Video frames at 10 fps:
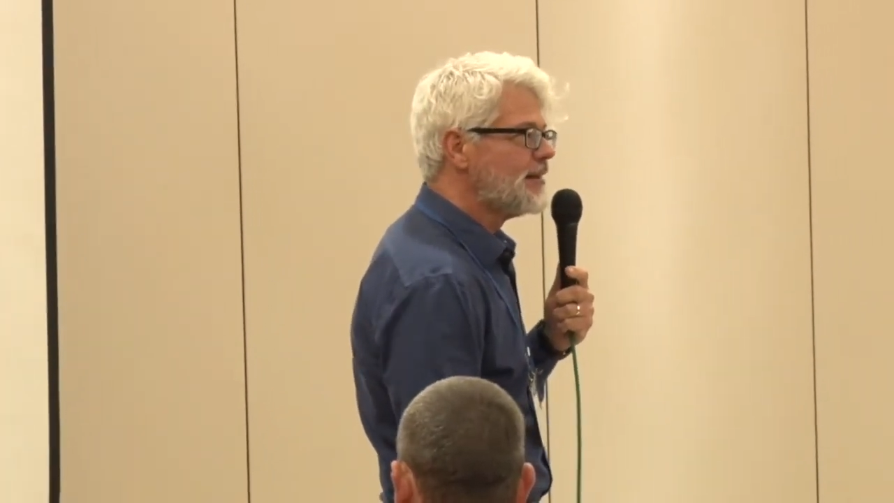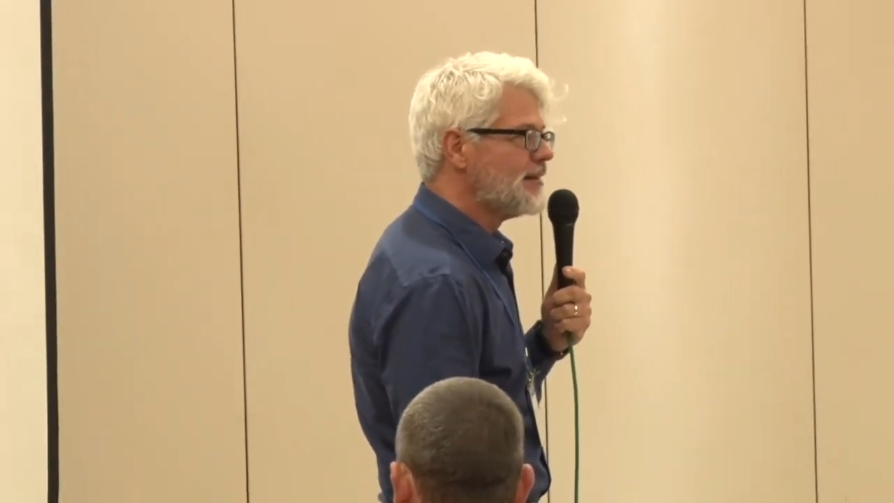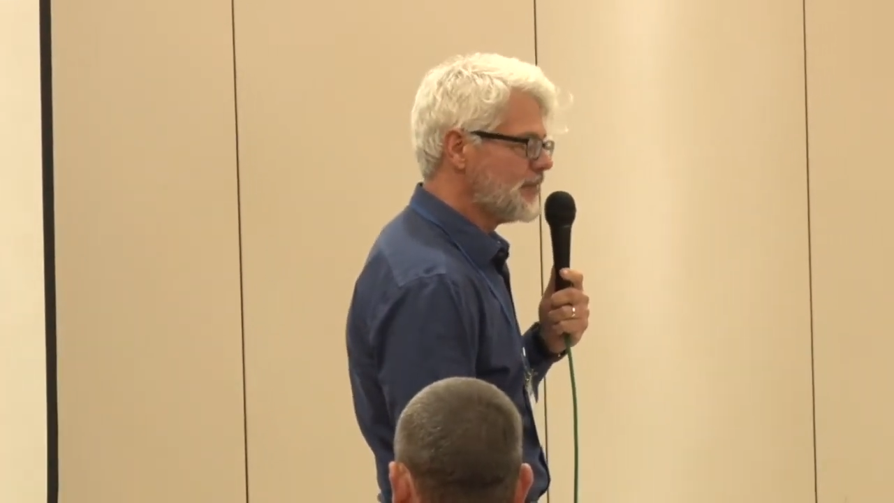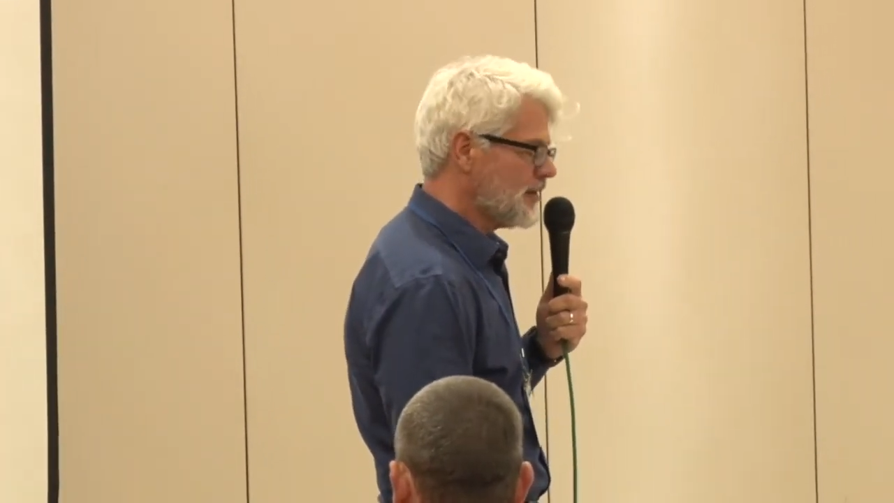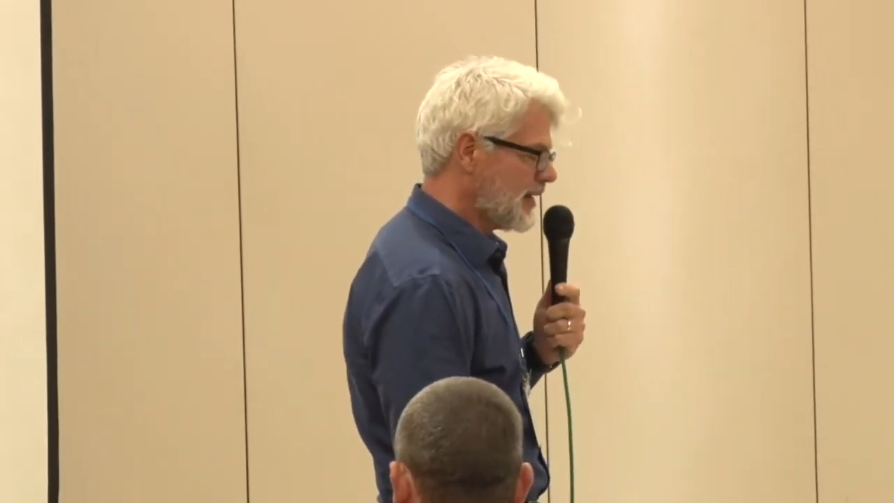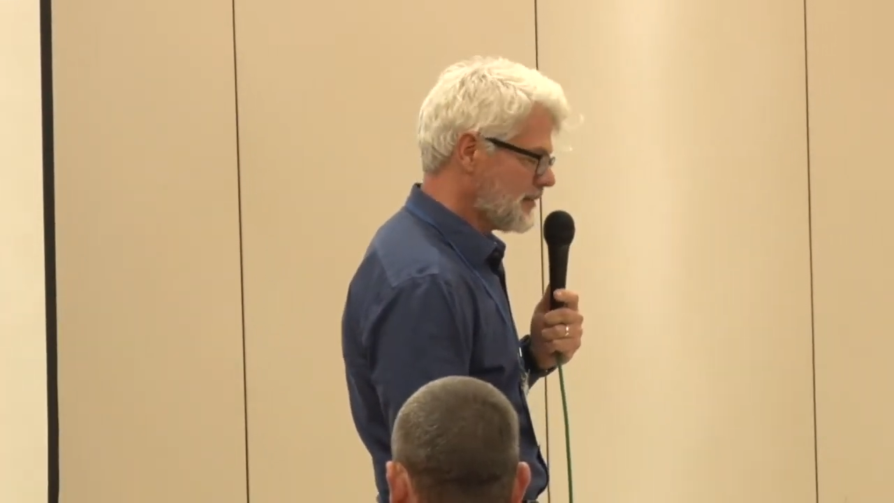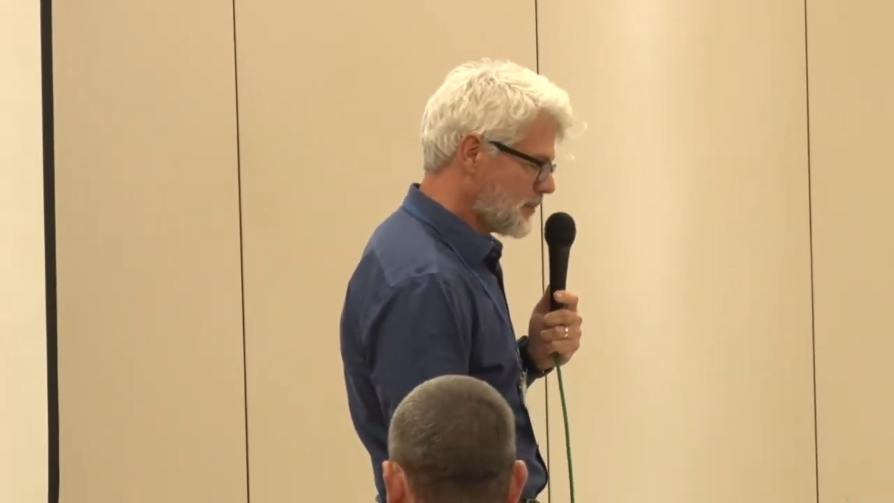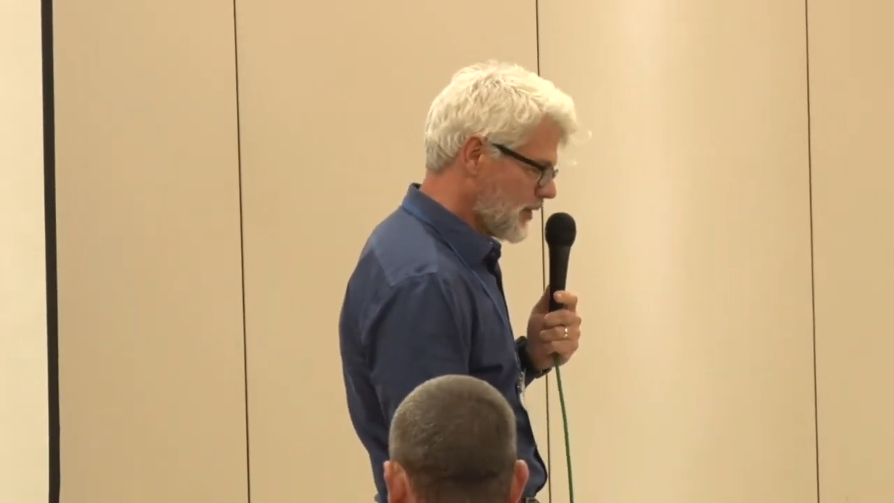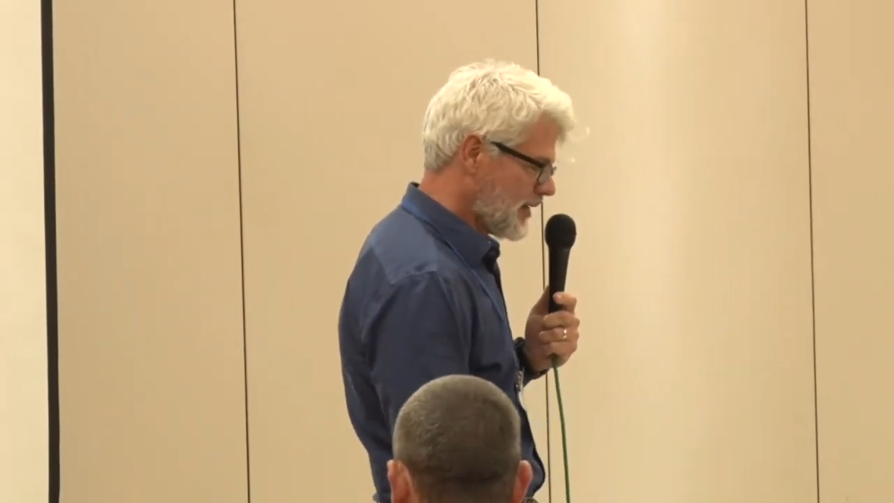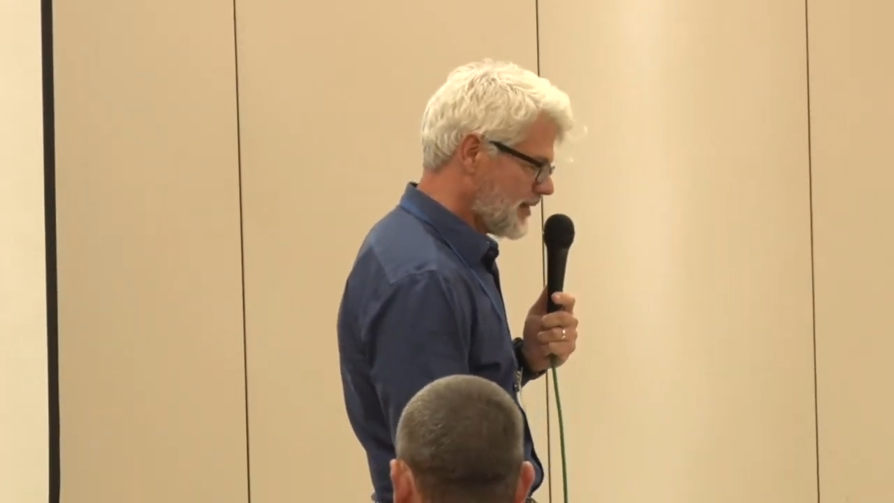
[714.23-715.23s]
If you like
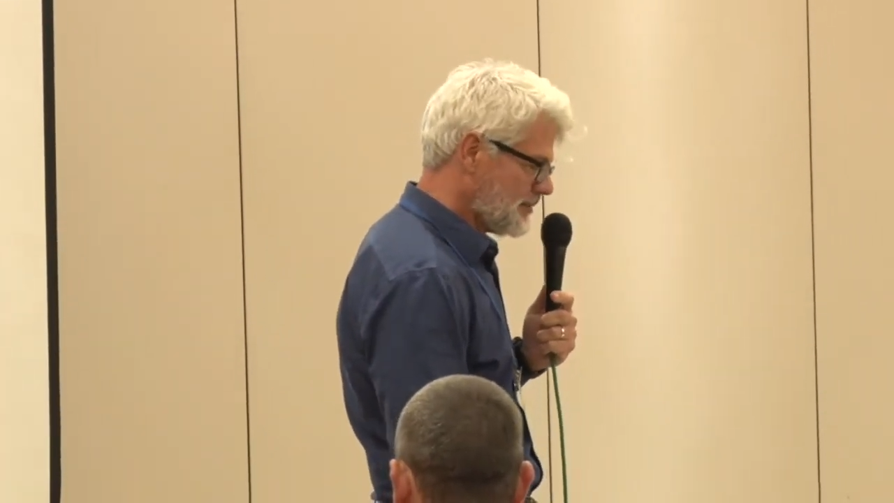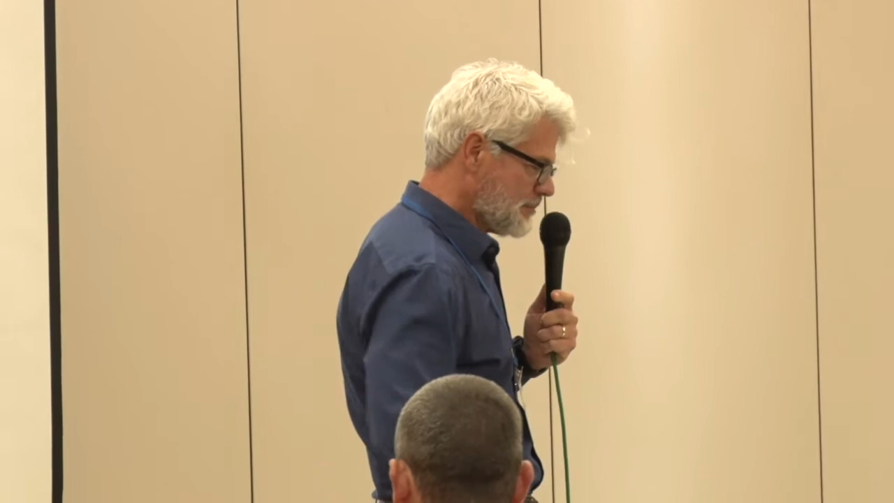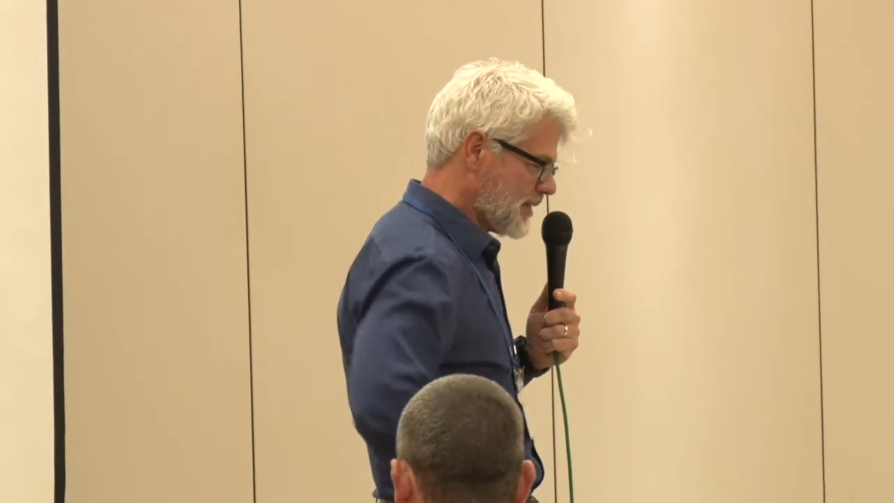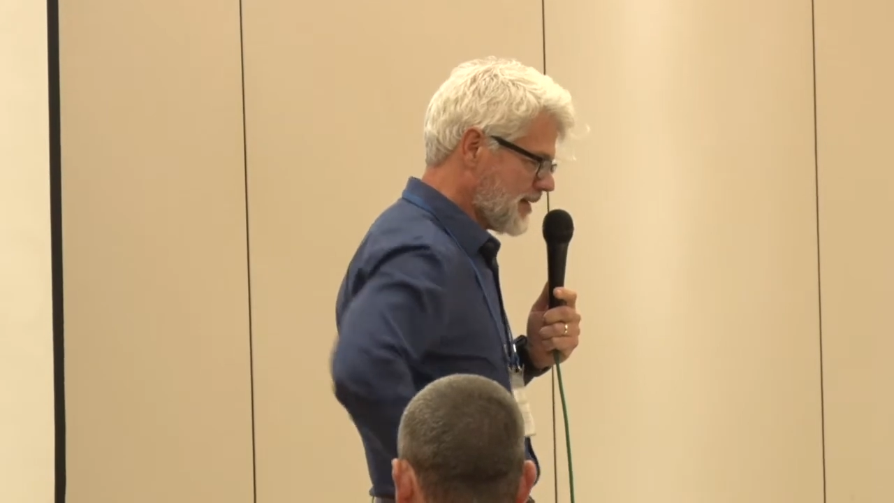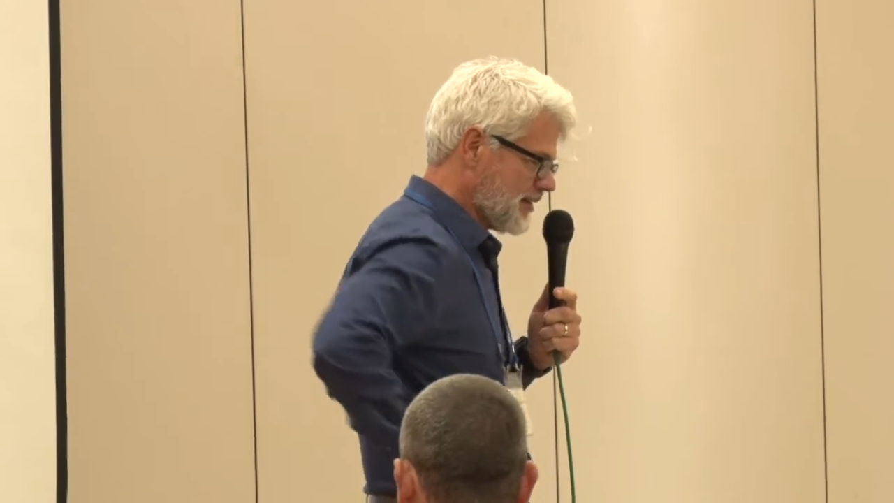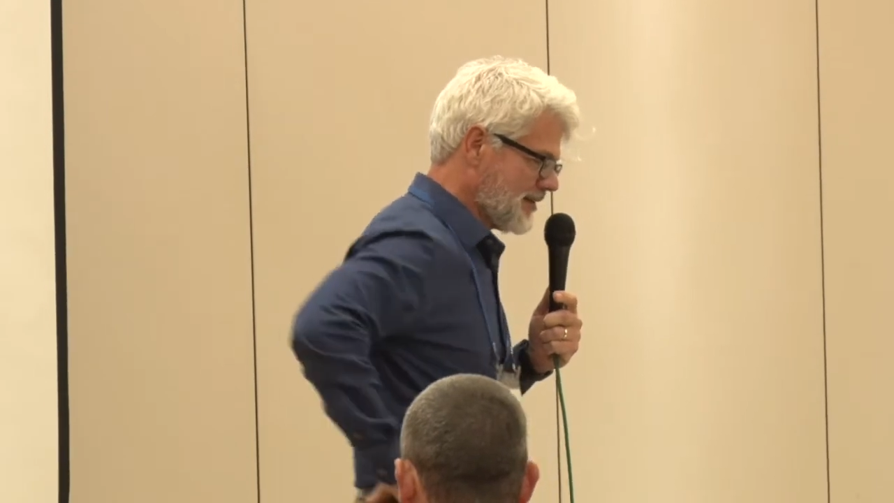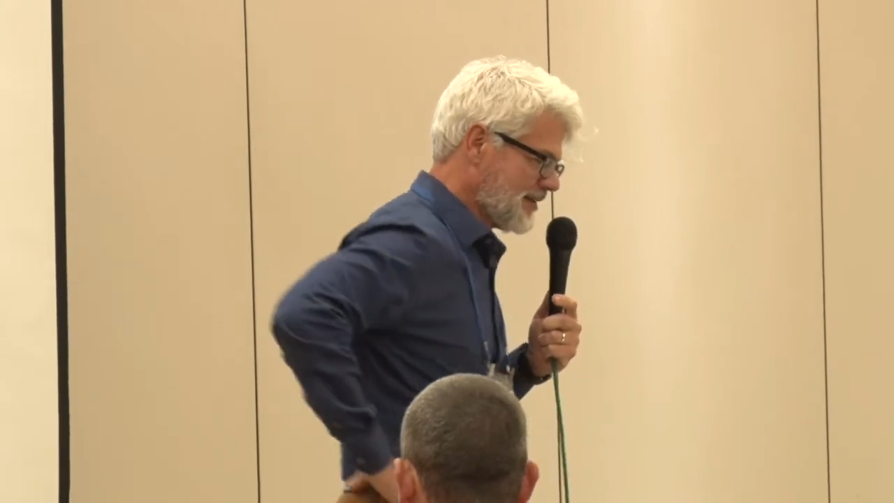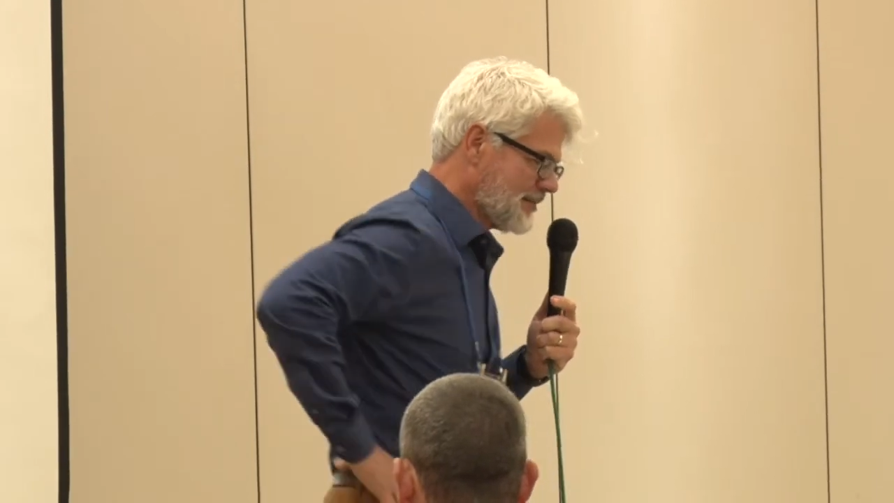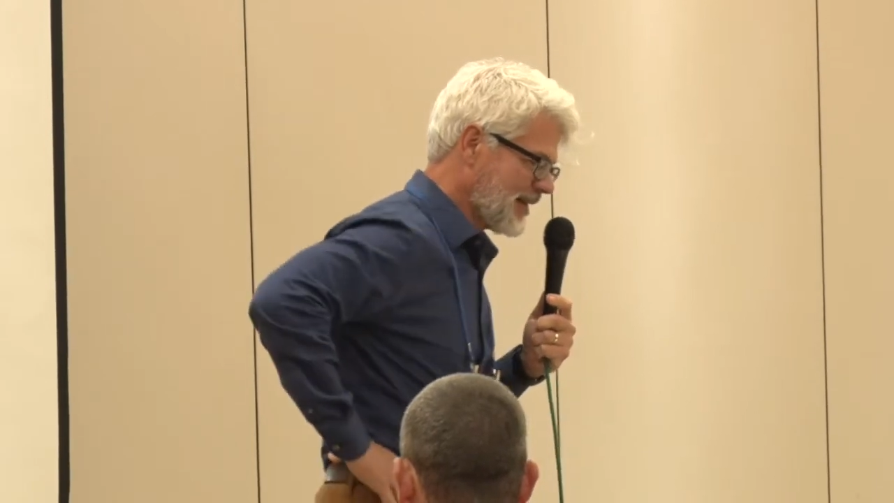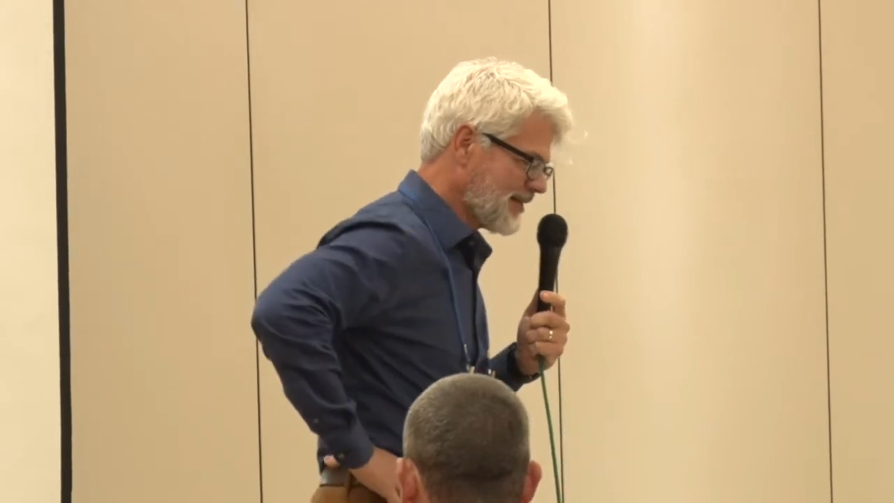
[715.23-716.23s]
bread and beer
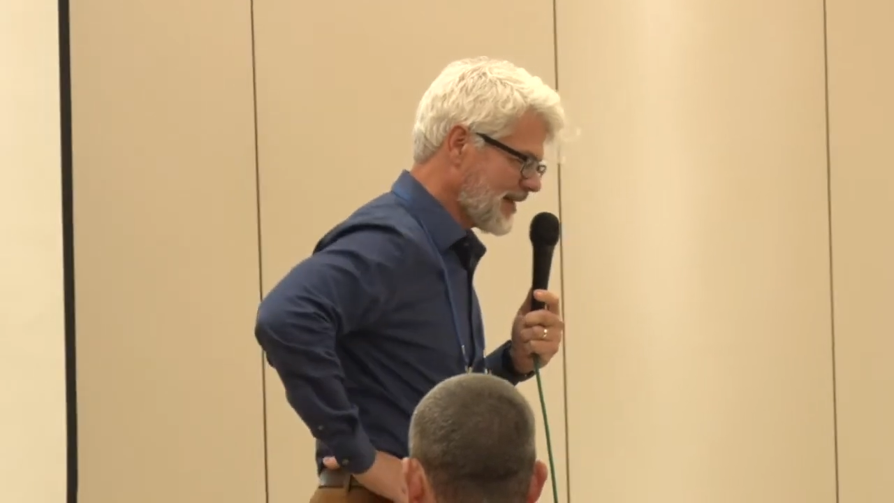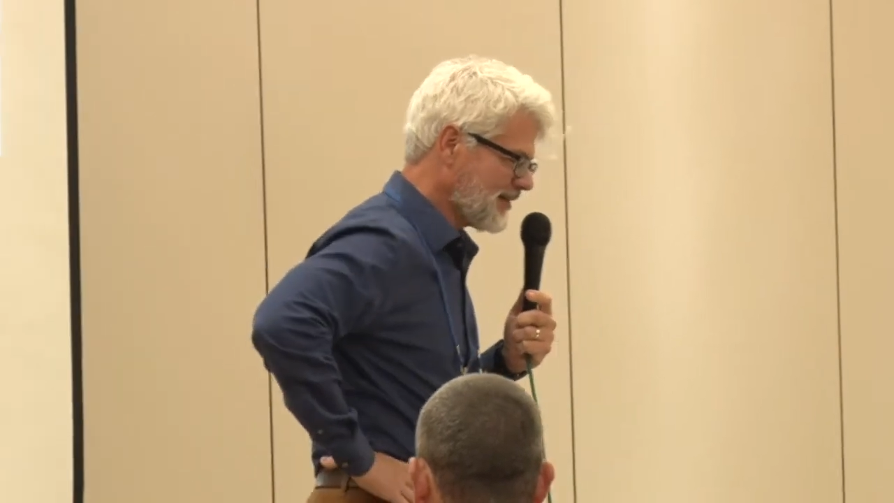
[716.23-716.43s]
to make that